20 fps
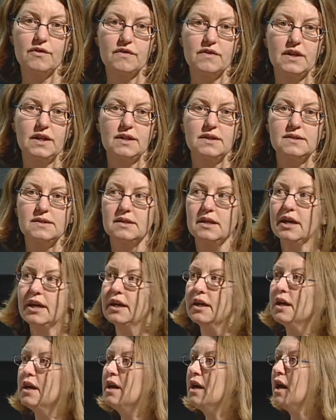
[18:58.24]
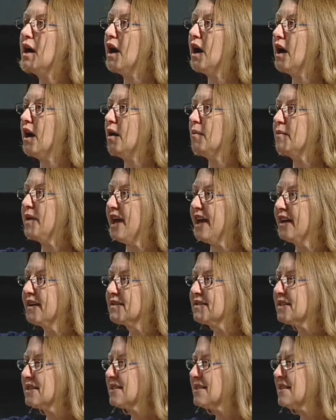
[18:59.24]
things like
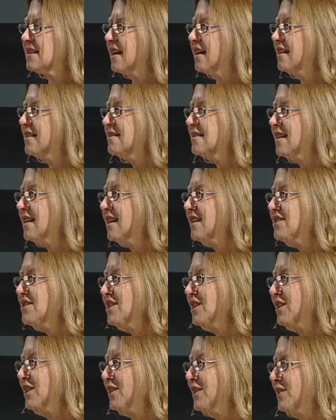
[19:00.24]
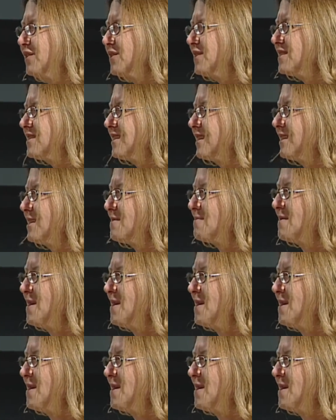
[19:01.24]
exit signs. That actually looks like it